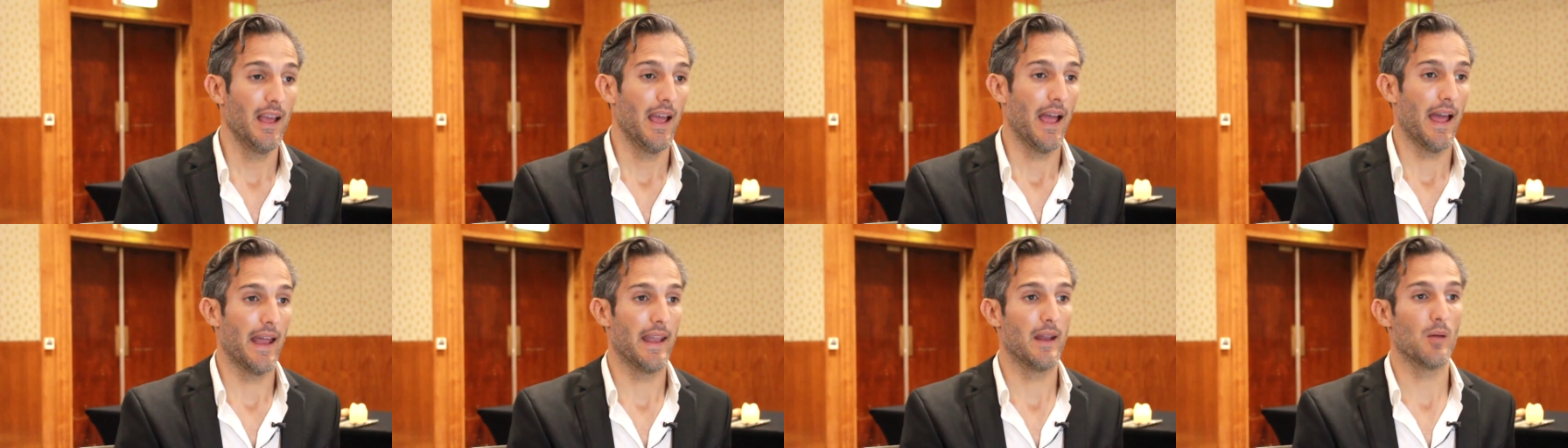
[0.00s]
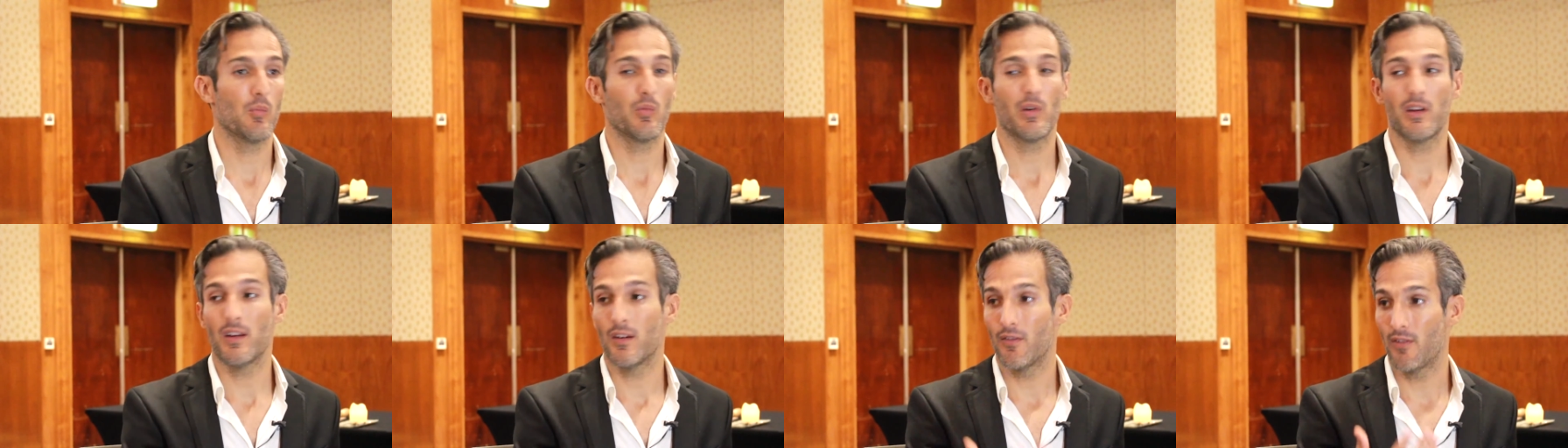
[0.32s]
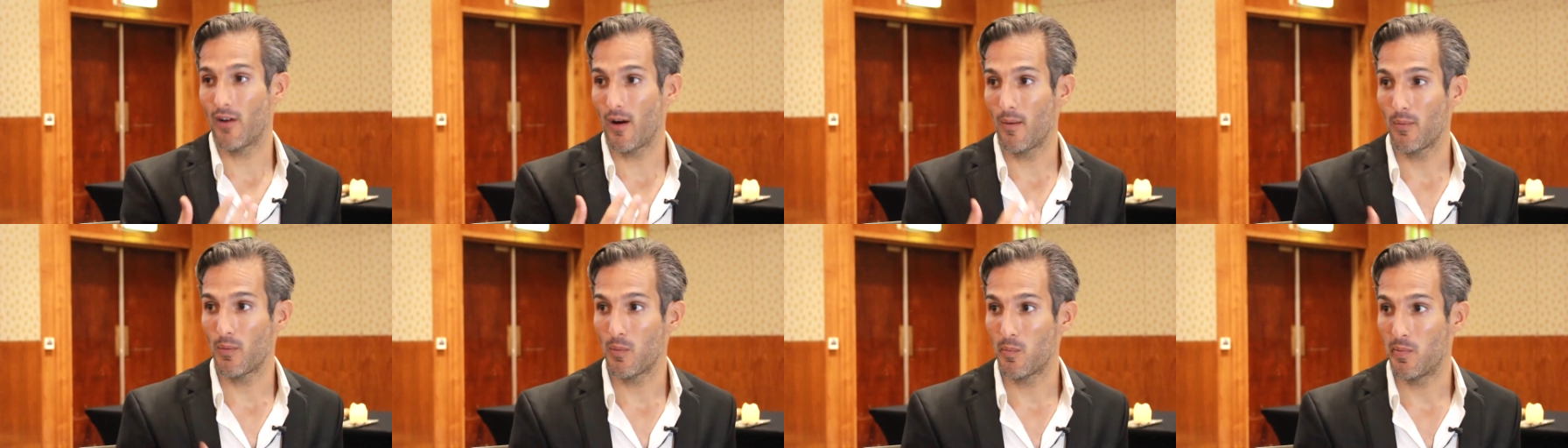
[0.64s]
And then we
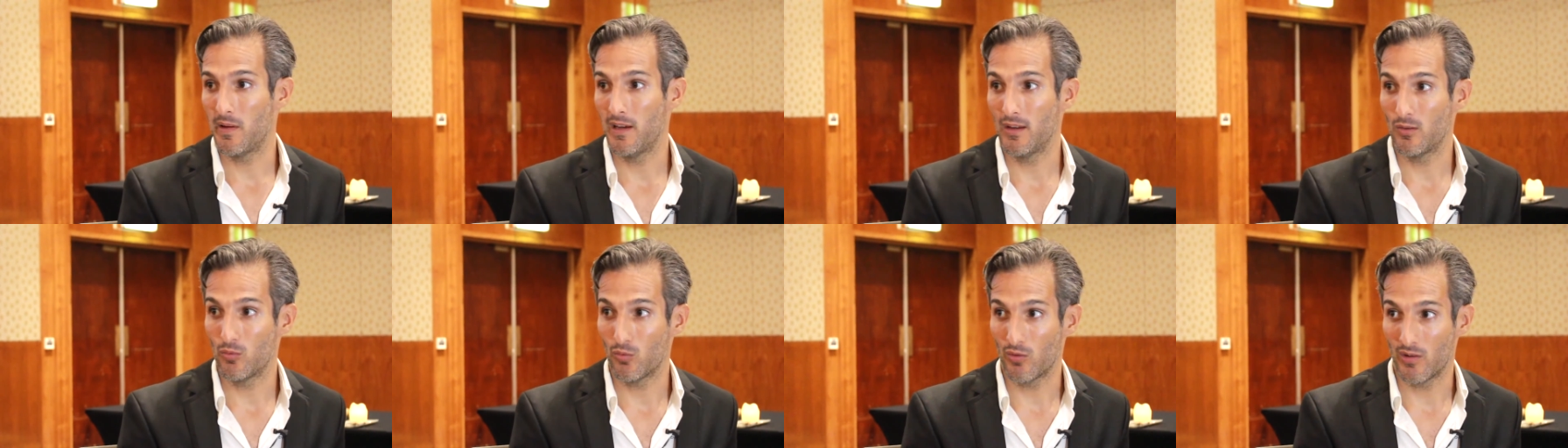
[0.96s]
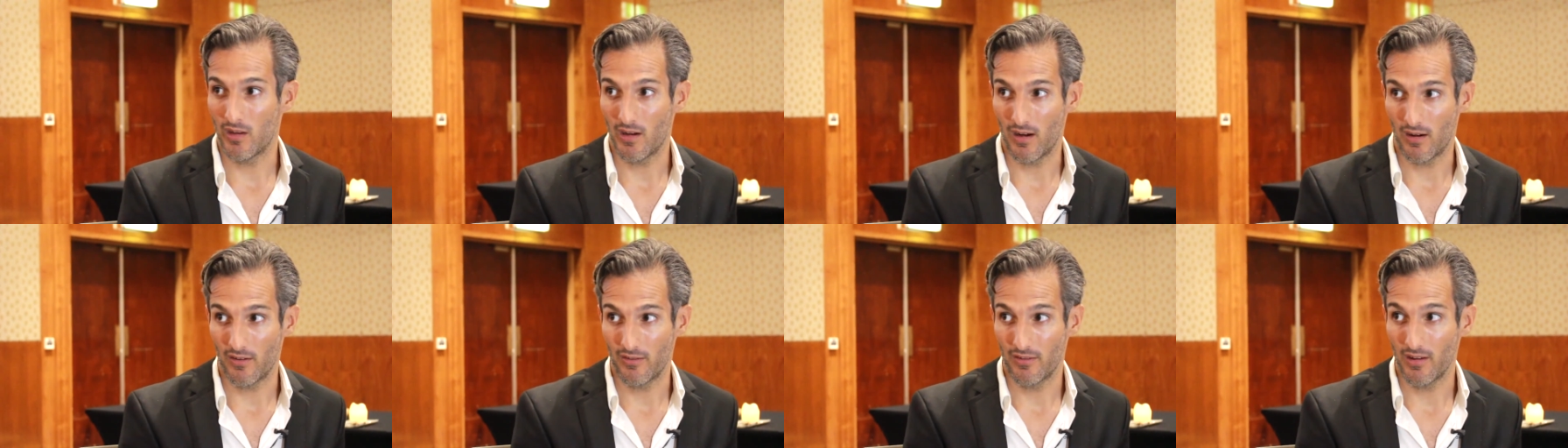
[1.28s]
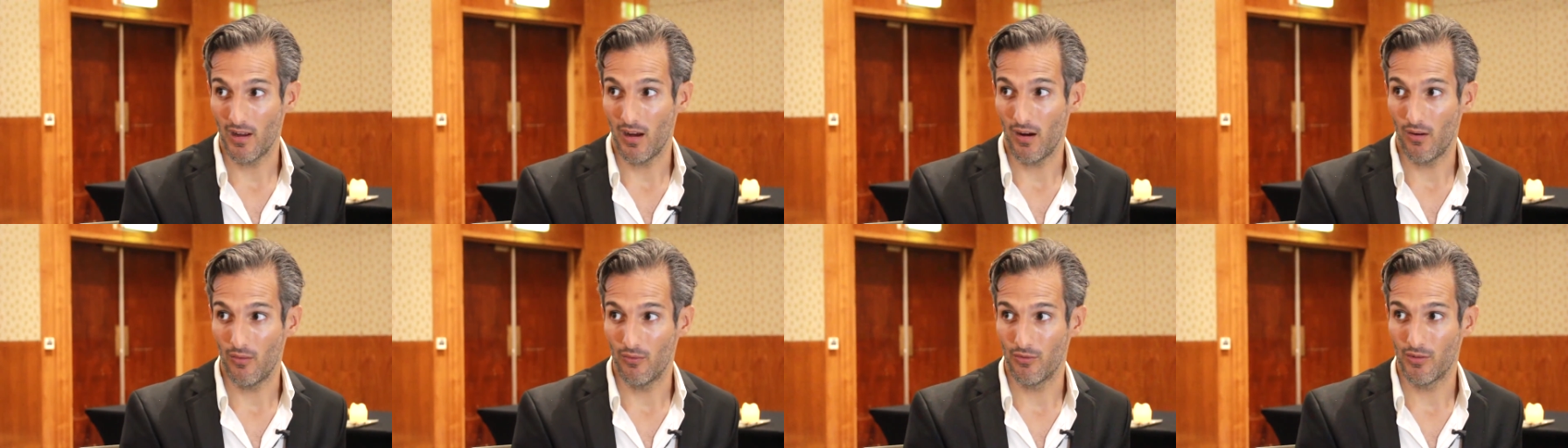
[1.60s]
develop the peace within
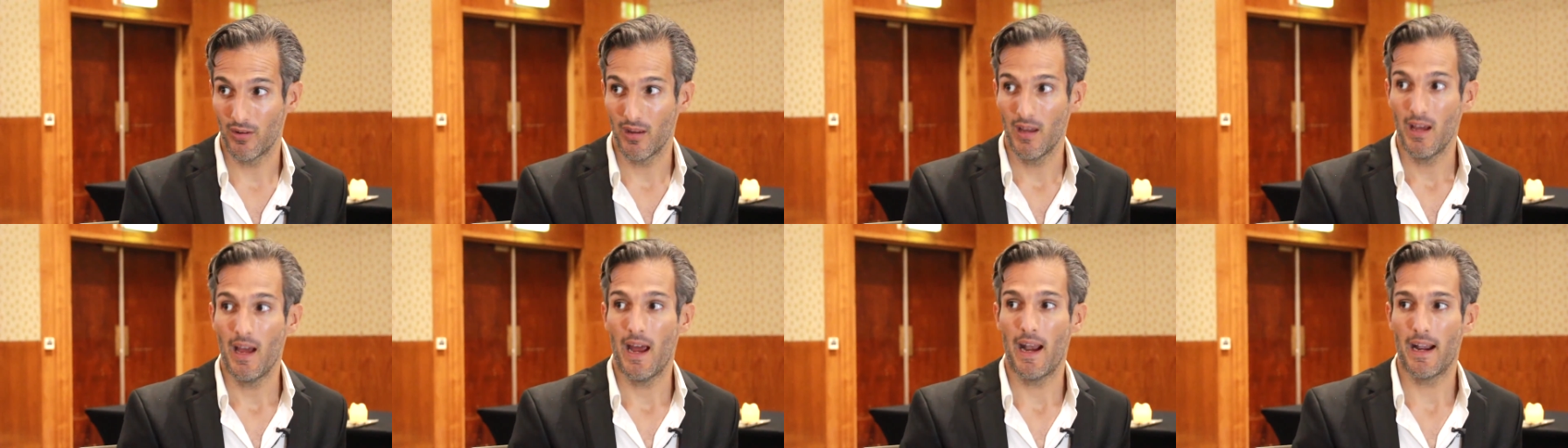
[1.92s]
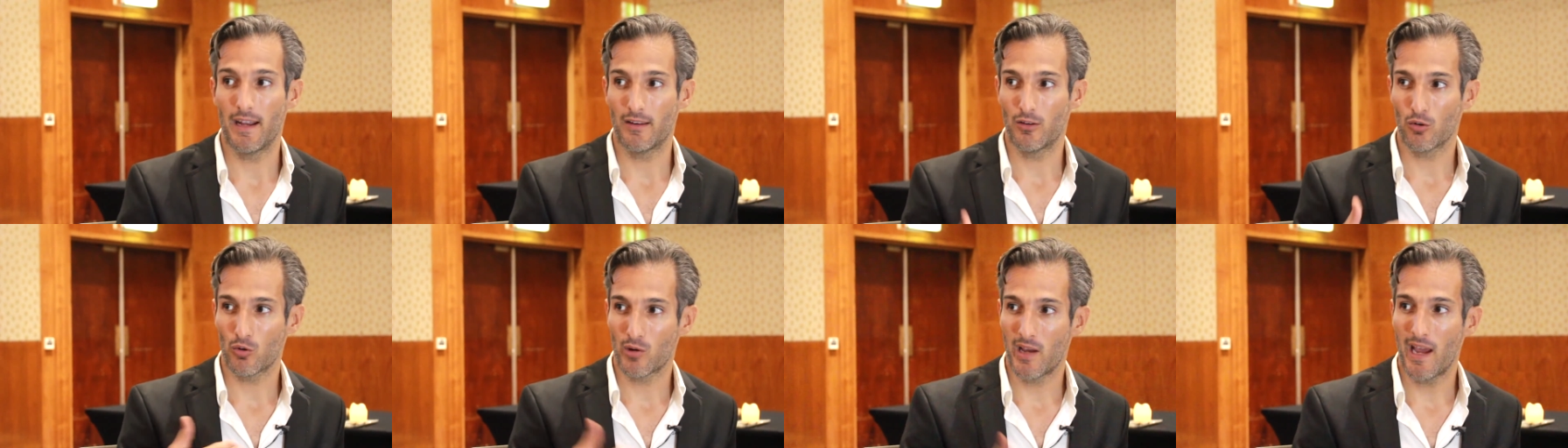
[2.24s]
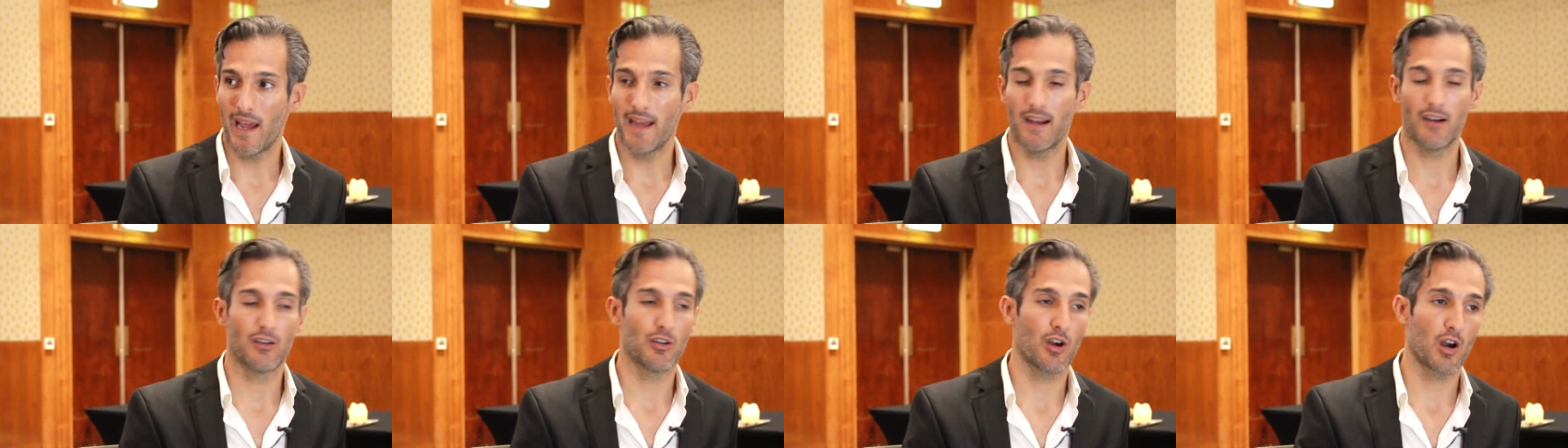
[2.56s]
ourselves. And it's okay to